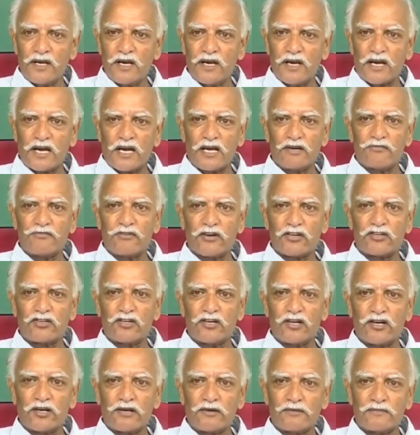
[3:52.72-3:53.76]
a
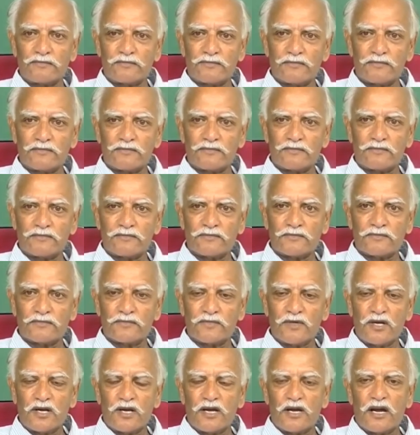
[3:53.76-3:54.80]
confectioner
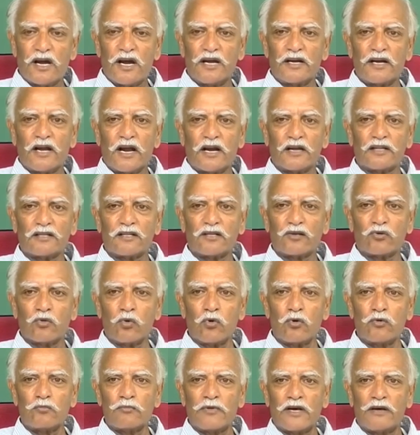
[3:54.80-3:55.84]
and another
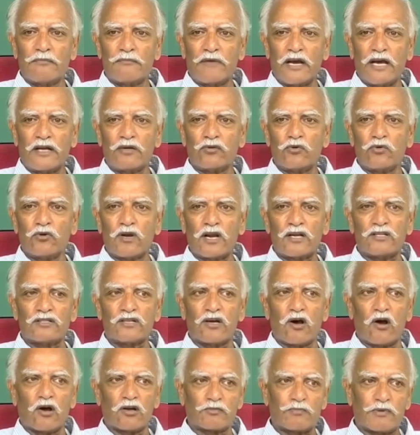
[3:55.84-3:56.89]
owned by a man who runs
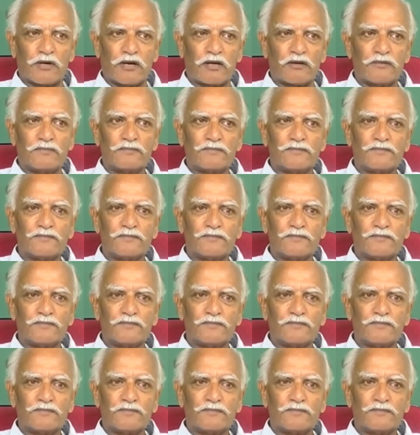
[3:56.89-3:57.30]
a hospital.